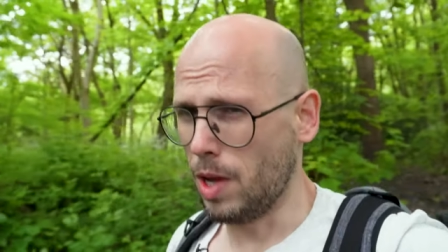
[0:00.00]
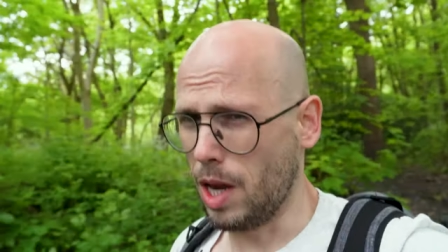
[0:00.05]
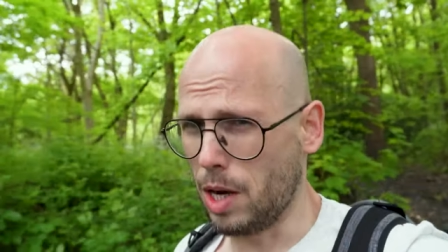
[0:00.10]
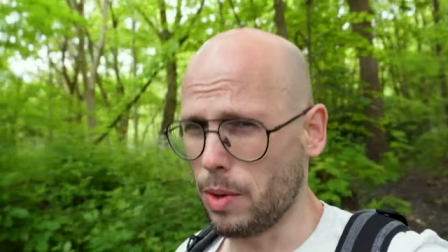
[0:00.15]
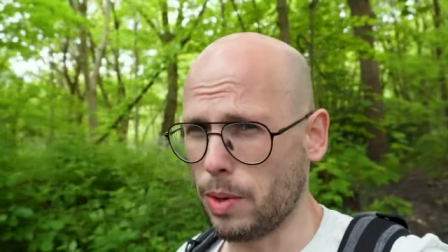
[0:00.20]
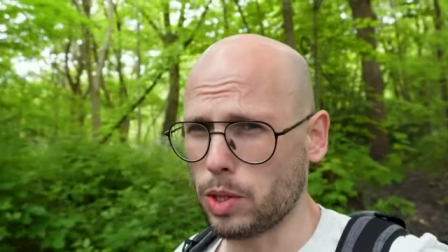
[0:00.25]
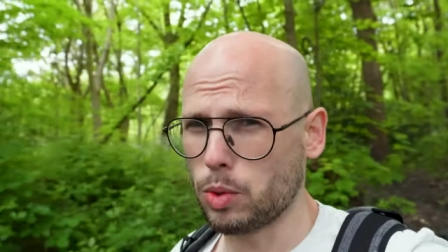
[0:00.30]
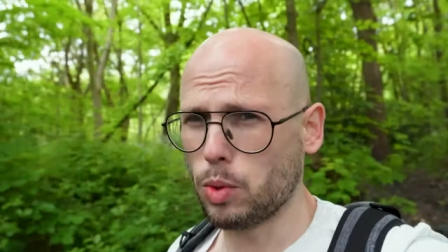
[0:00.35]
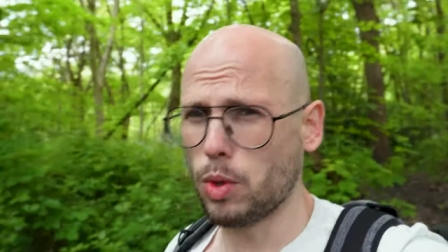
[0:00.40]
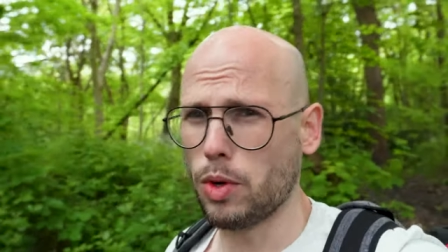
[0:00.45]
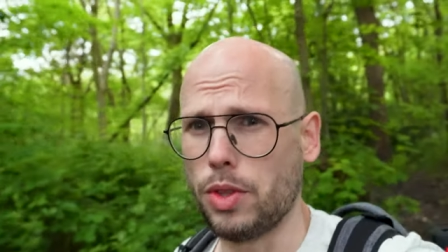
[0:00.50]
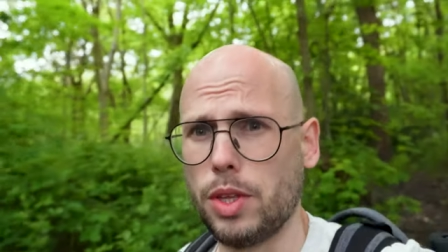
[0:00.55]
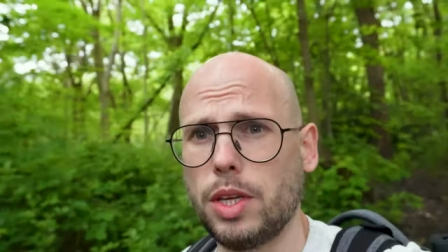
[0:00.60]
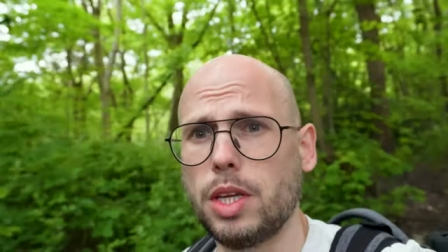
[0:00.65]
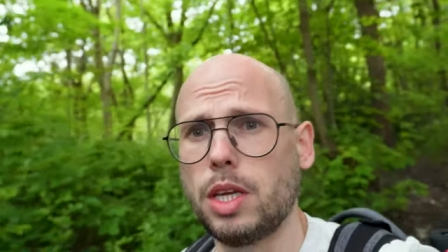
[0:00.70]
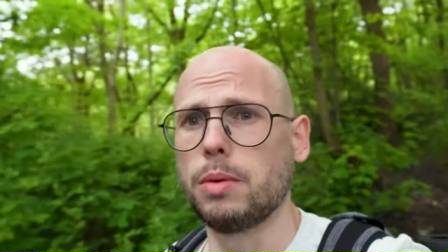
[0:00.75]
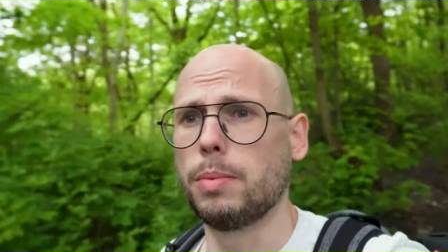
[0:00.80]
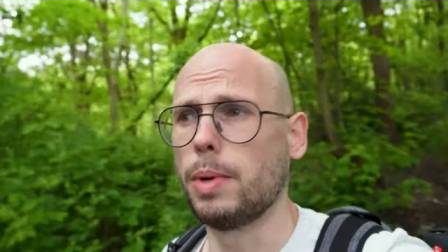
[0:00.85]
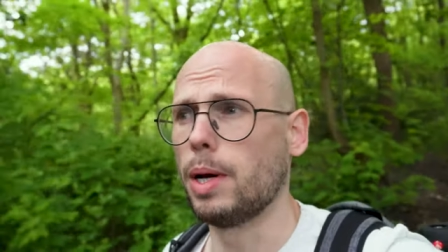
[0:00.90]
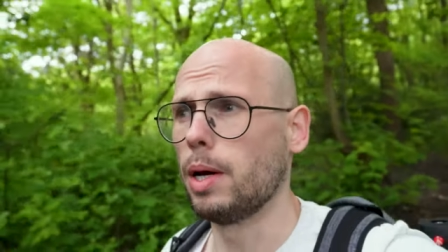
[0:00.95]
Anyway, it's worth
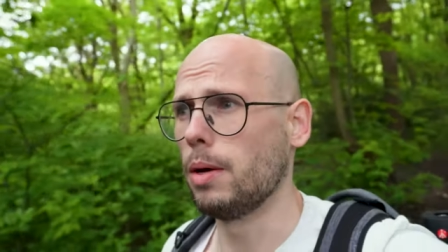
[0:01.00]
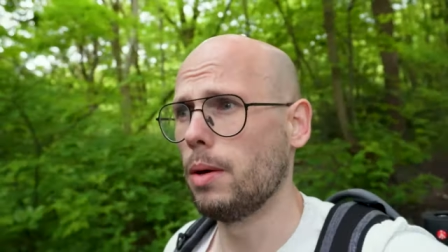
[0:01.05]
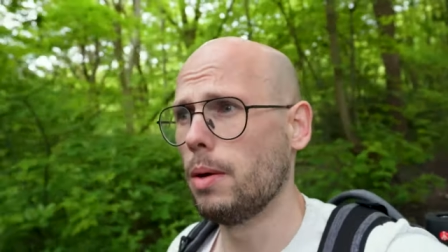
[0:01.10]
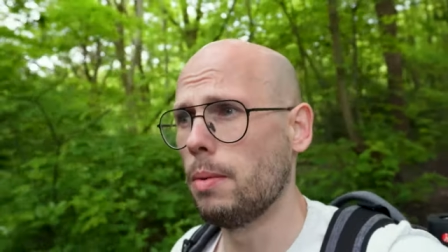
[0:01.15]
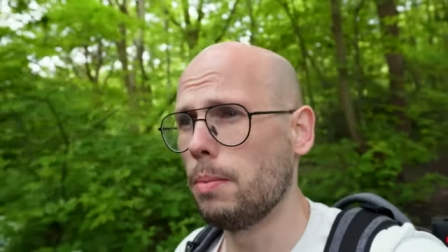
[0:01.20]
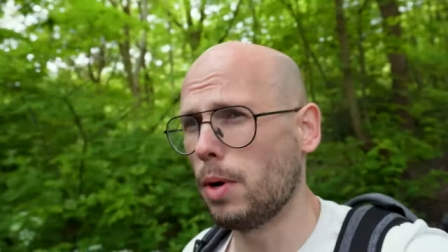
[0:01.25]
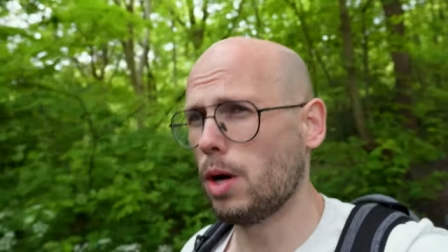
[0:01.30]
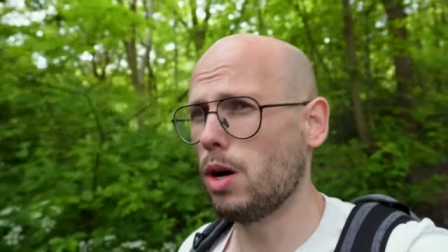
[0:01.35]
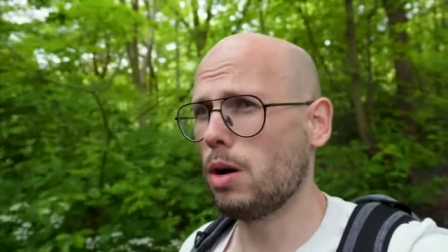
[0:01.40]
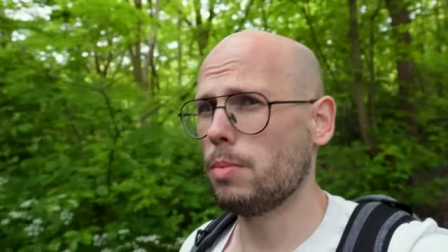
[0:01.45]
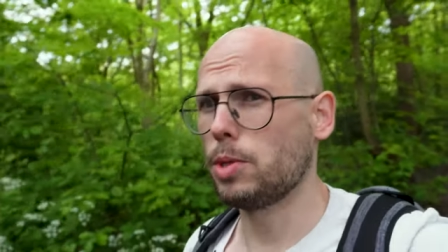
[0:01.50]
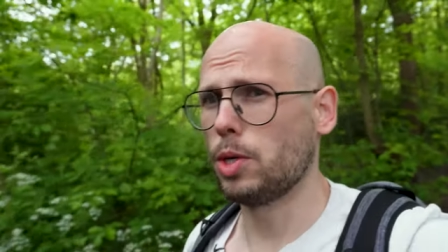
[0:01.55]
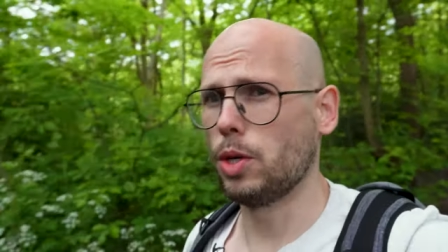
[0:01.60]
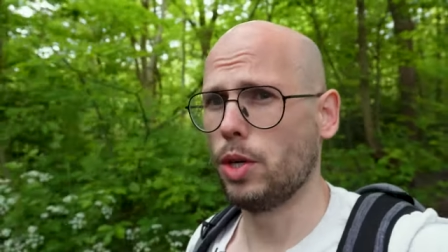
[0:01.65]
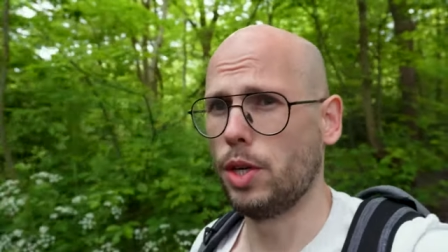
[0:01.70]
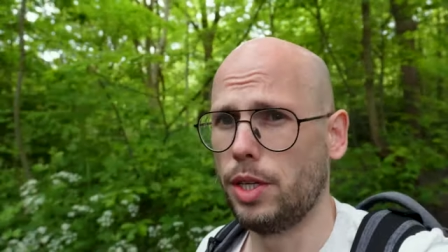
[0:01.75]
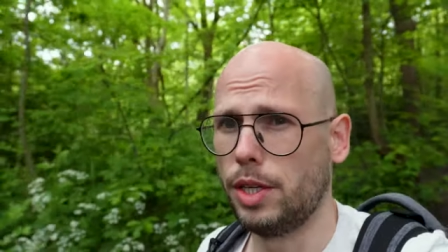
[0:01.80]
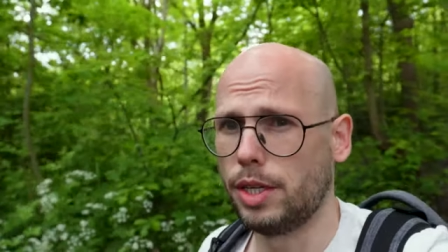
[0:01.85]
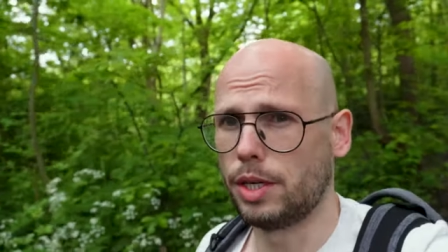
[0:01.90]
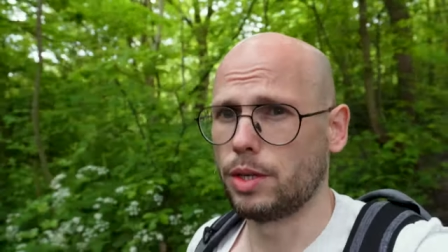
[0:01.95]
thinking about. My arm's
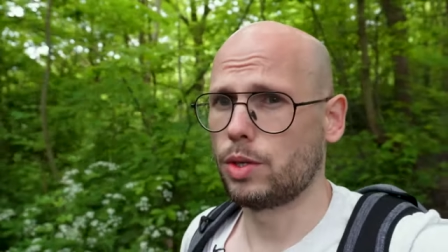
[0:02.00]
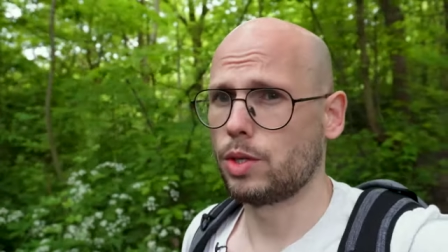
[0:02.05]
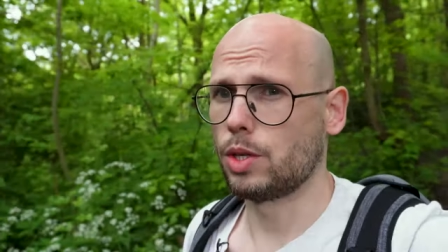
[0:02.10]
hurting now,